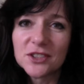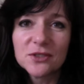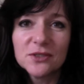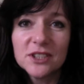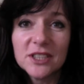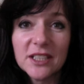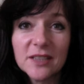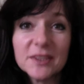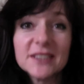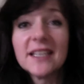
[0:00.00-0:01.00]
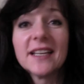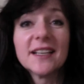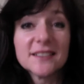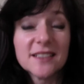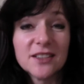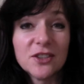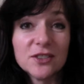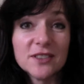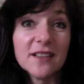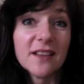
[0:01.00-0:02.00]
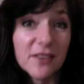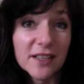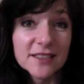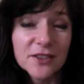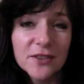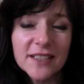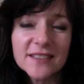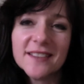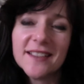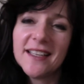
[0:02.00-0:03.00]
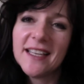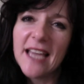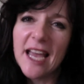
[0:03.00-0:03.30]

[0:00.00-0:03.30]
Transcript: across and saw a gentleman standing outside the hotel having a cigarette.